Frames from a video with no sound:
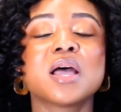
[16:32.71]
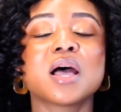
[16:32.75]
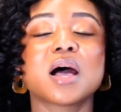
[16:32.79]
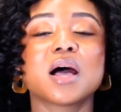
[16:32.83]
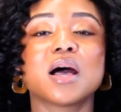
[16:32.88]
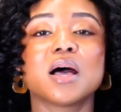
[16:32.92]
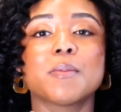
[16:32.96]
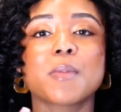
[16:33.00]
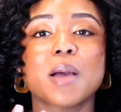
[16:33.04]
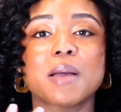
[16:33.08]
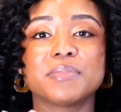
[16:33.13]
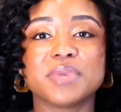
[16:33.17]

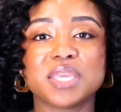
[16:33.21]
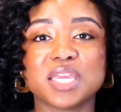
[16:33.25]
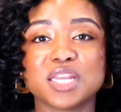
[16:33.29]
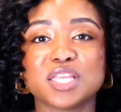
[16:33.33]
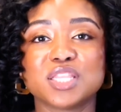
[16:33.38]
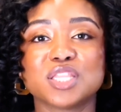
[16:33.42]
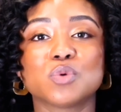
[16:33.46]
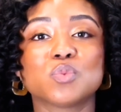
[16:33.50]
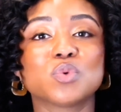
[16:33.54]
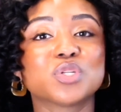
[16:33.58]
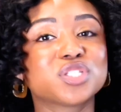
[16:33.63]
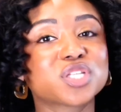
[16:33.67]
I'm getting
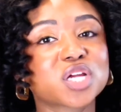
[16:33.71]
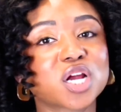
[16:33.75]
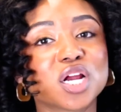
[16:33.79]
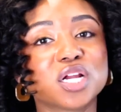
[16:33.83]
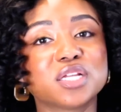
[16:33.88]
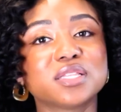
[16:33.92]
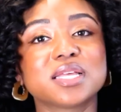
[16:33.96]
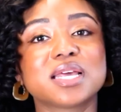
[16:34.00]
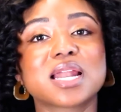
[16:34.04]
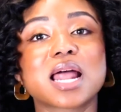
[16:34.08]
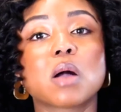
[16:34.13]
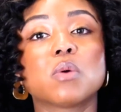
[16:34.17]
the
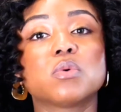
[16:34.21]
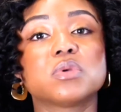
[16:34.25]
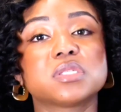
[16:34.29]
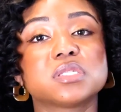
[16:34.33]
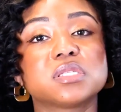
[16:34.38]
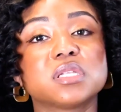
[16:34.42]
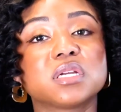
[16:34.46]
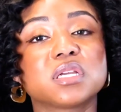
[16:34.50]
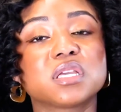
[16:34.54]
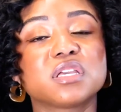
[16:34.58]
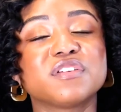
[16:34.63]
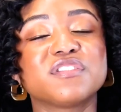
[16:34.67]
return that I was
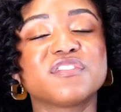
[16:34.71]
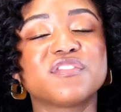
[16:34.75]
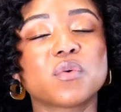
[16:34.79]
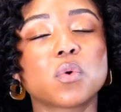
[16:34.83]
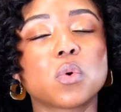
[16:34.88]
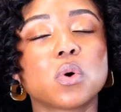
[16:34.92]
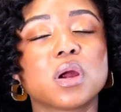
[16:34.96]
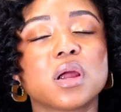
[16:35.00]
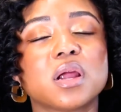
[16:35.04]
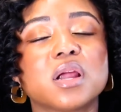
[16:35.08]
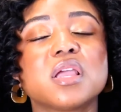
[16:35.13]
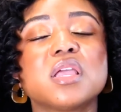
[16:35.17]
looking
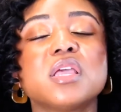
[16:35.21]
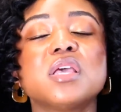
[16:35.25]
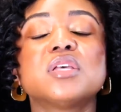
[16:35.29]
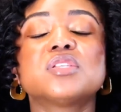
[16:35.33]
for.